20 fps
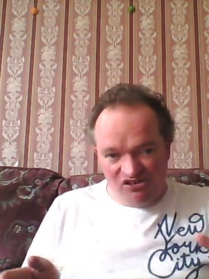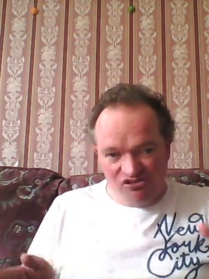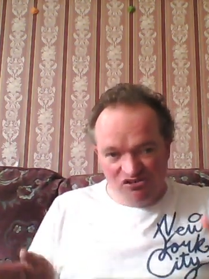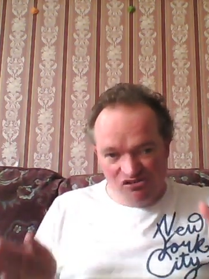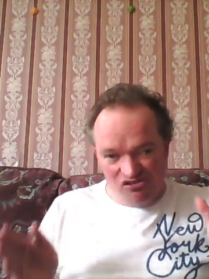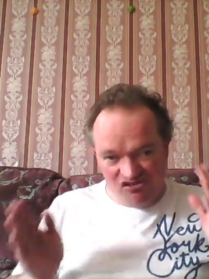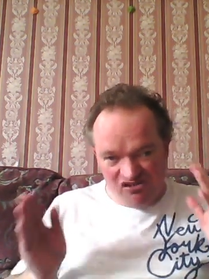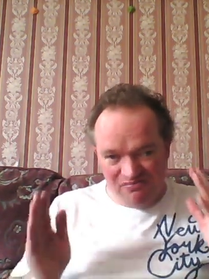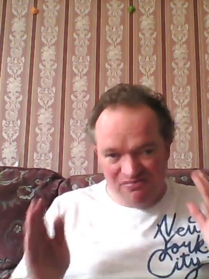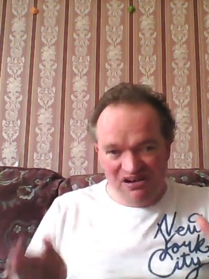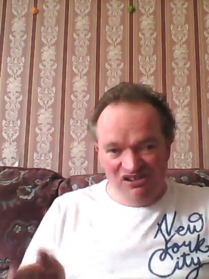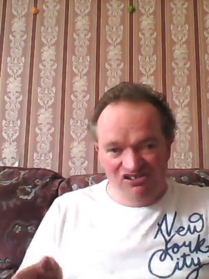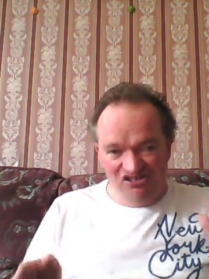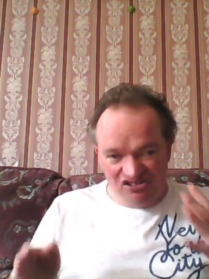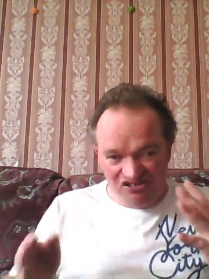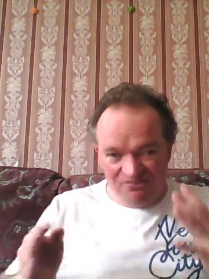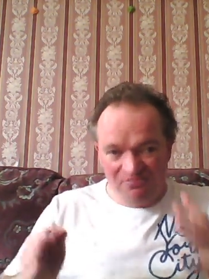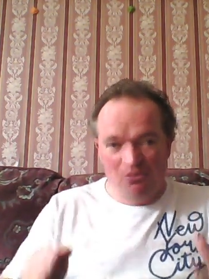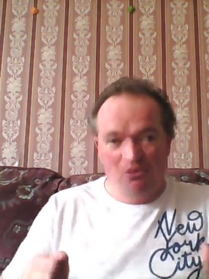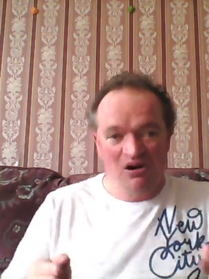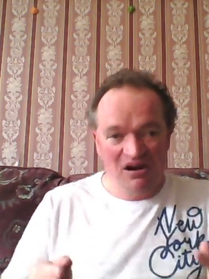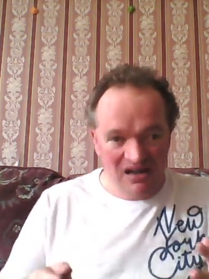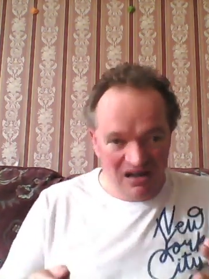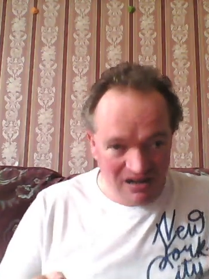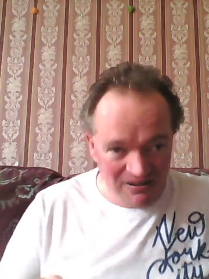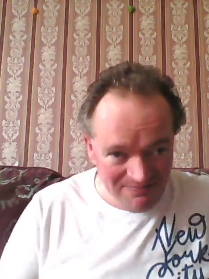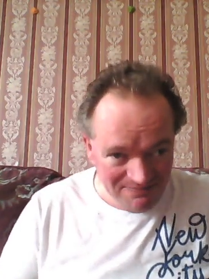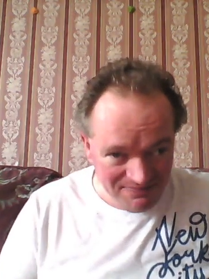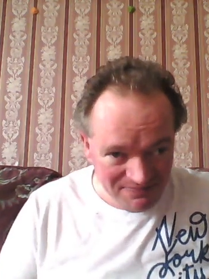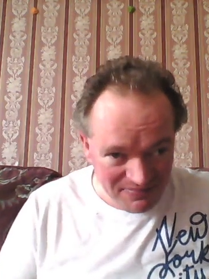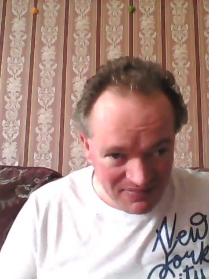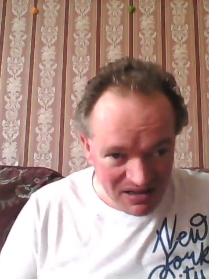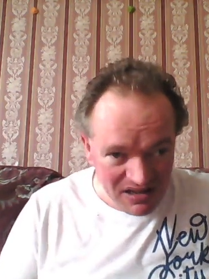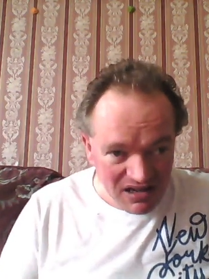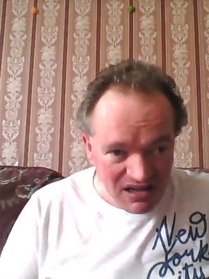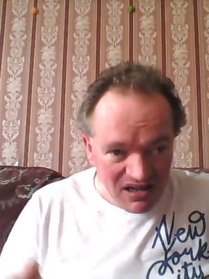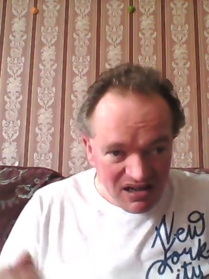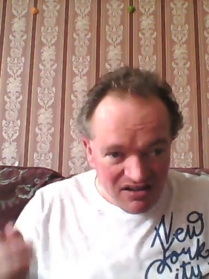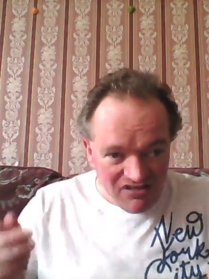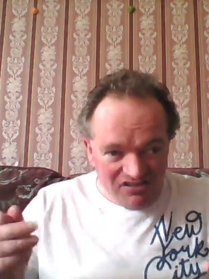Unfortunately, it's also a major
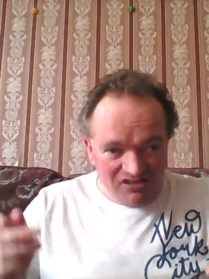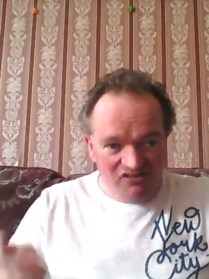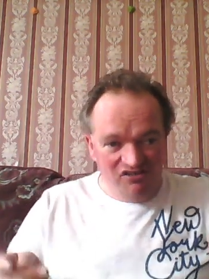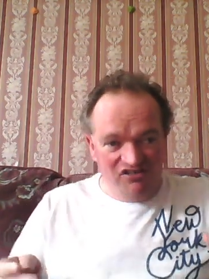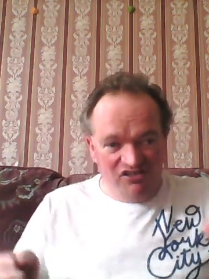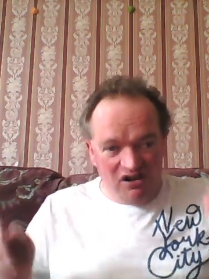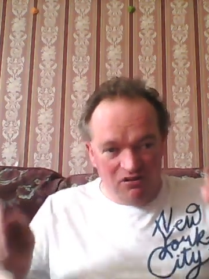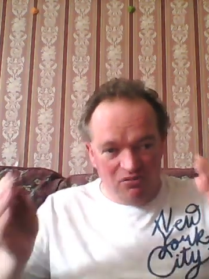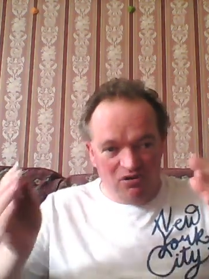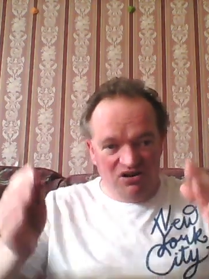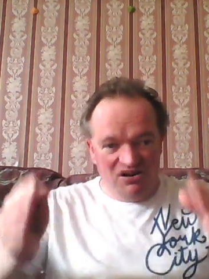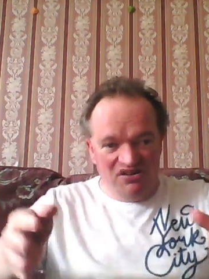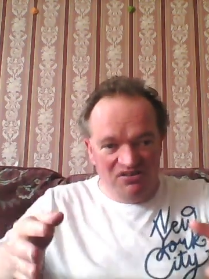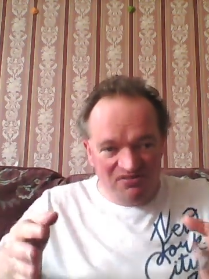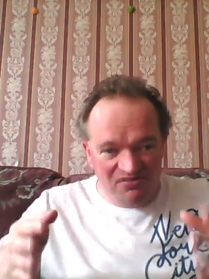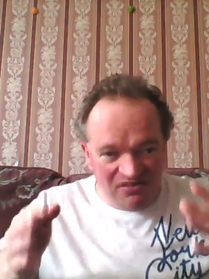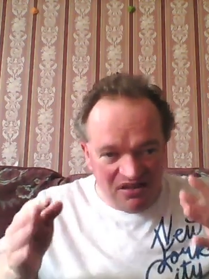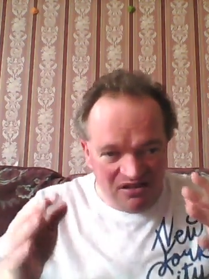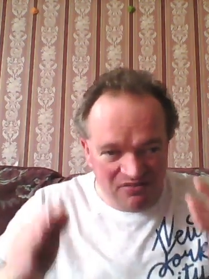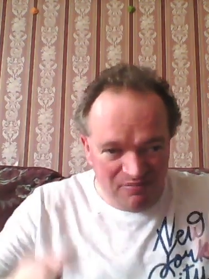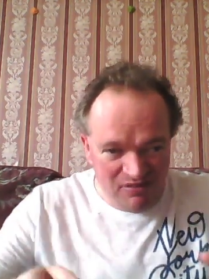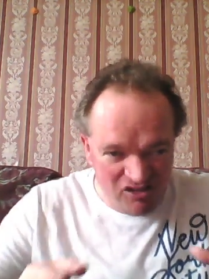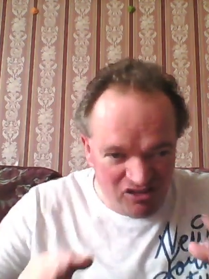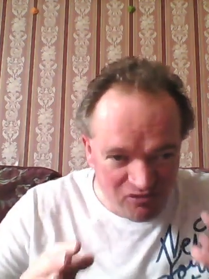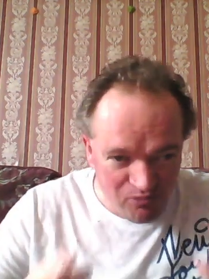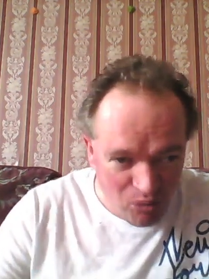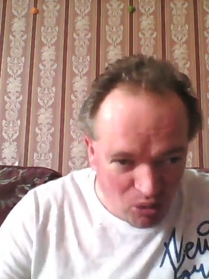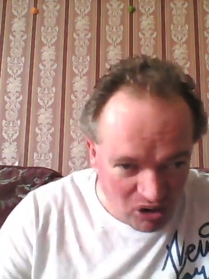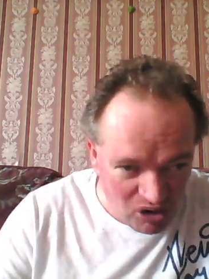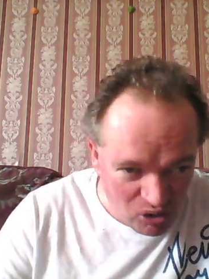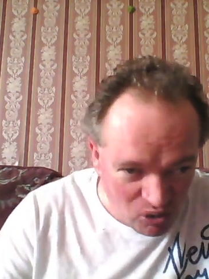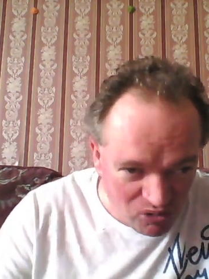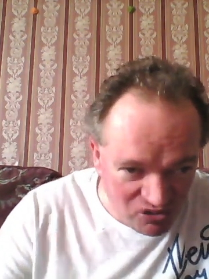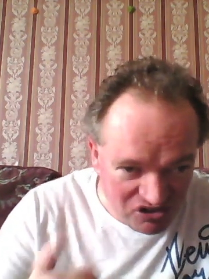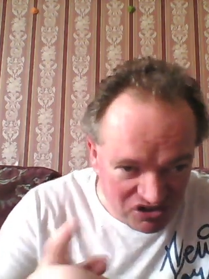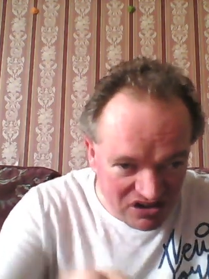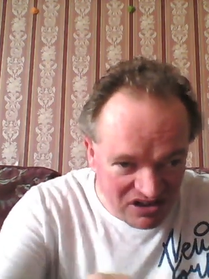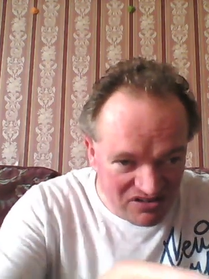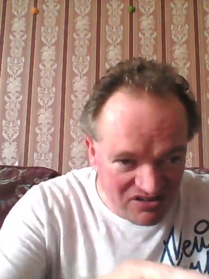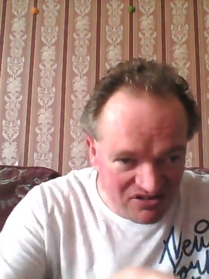spoiler. So if you don't want to be
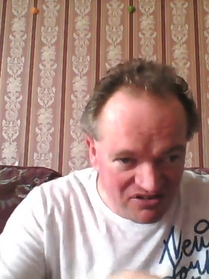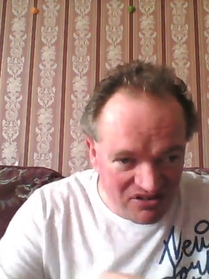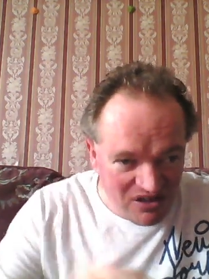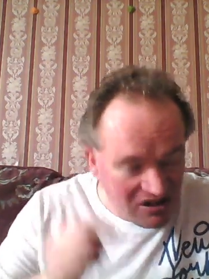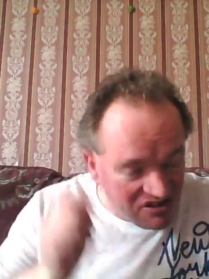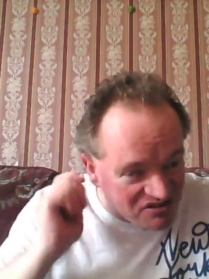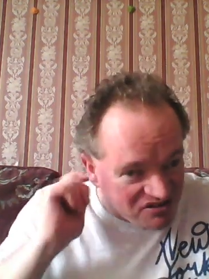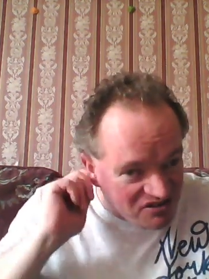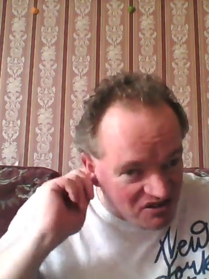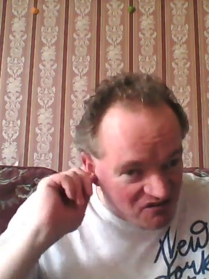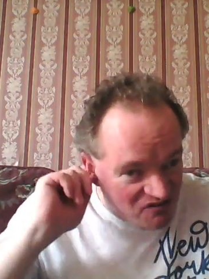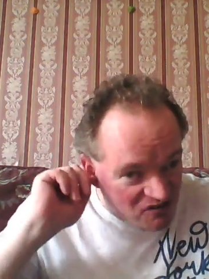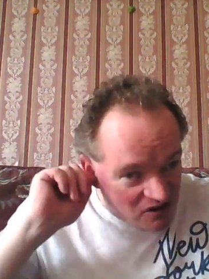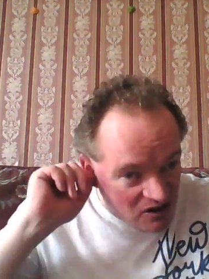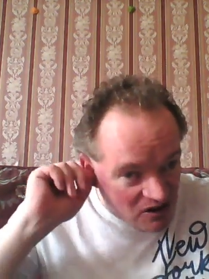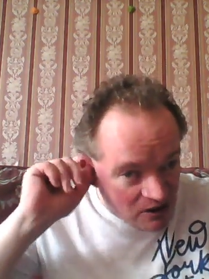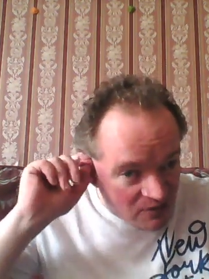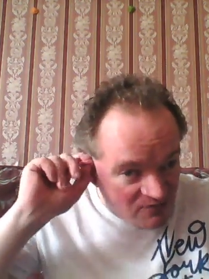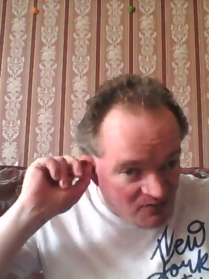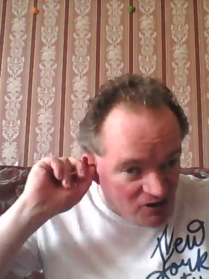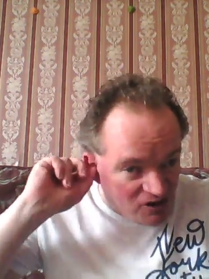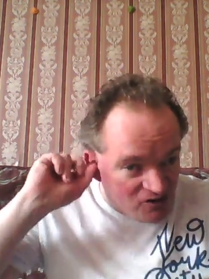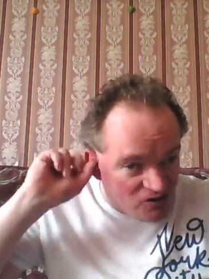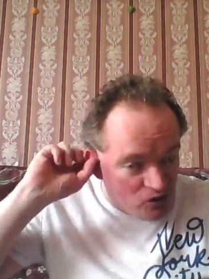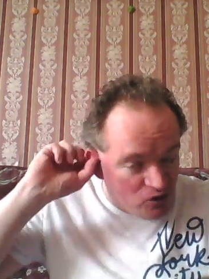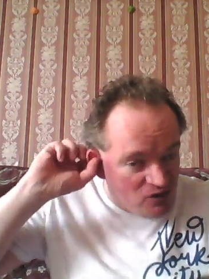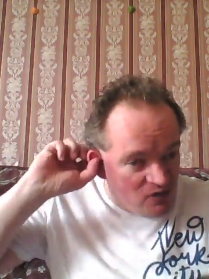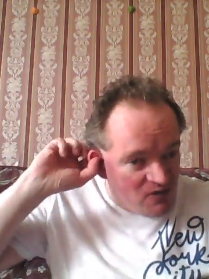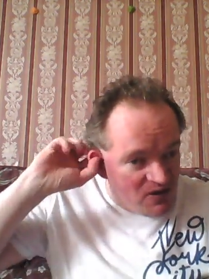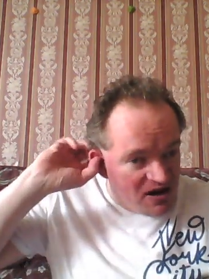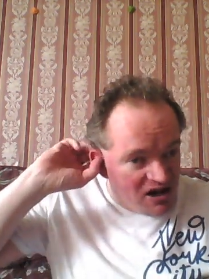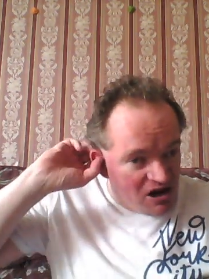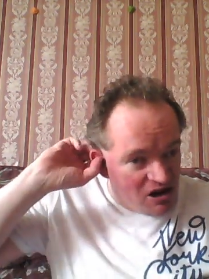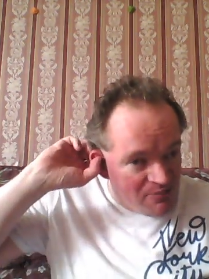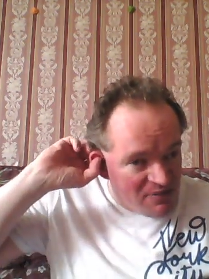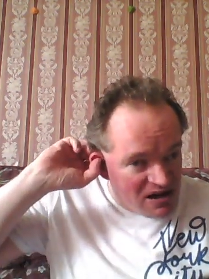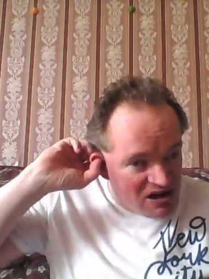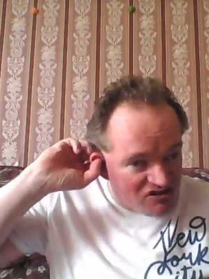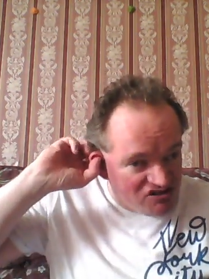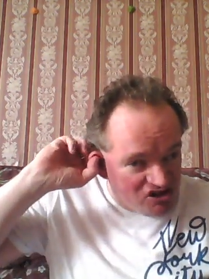spoilt, fast
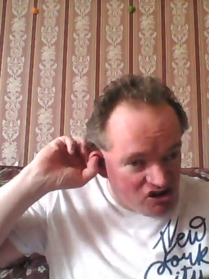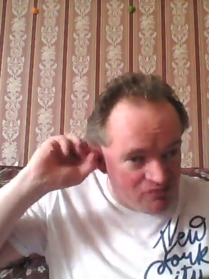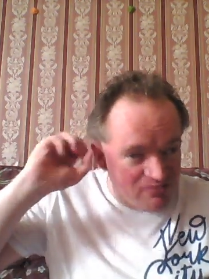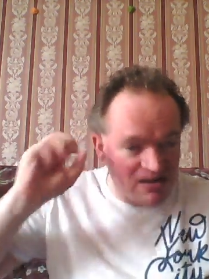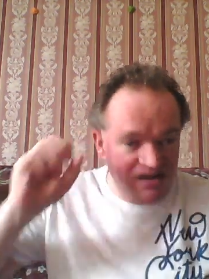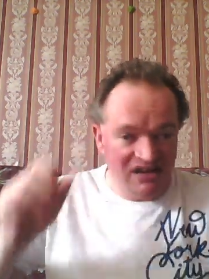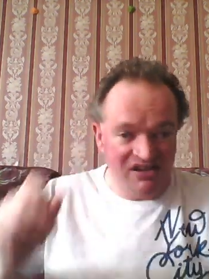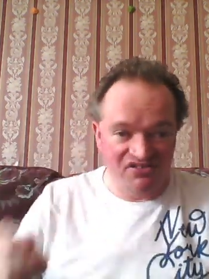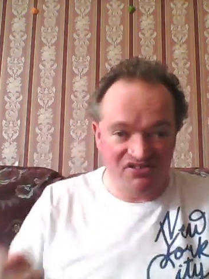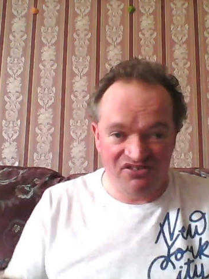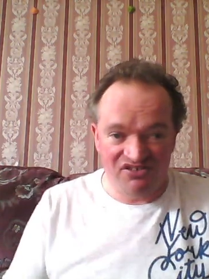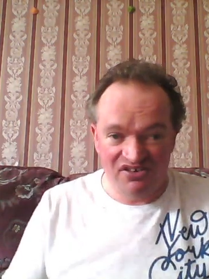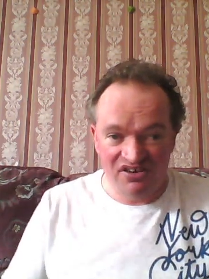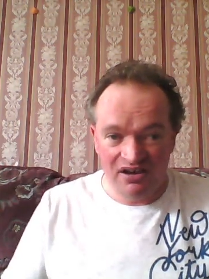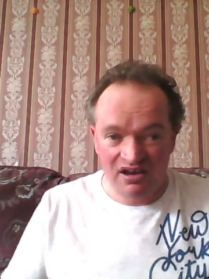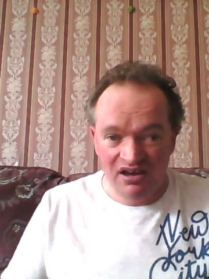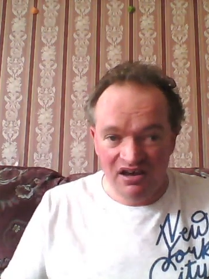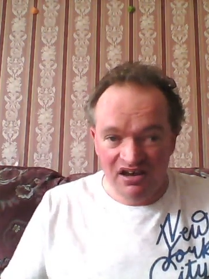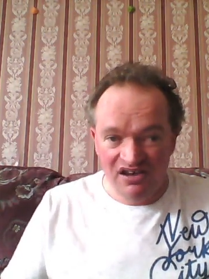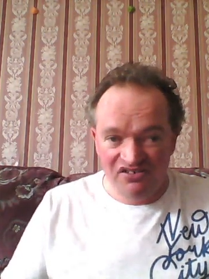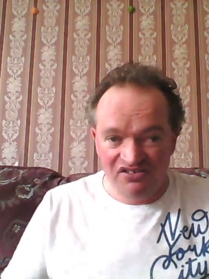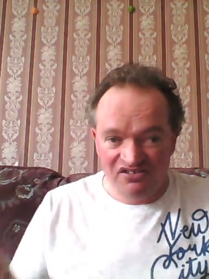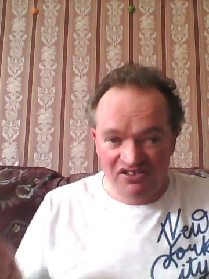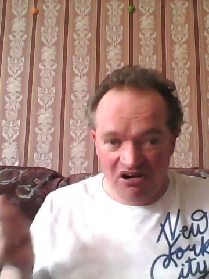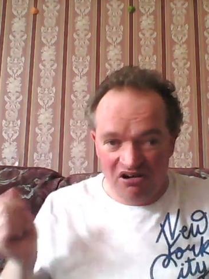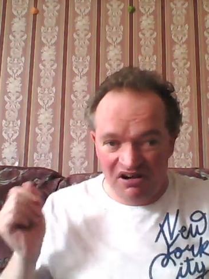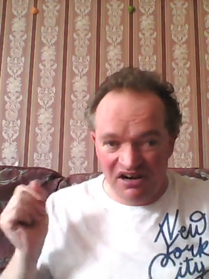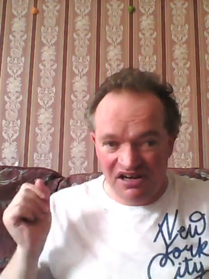forward the video about 2 minutes.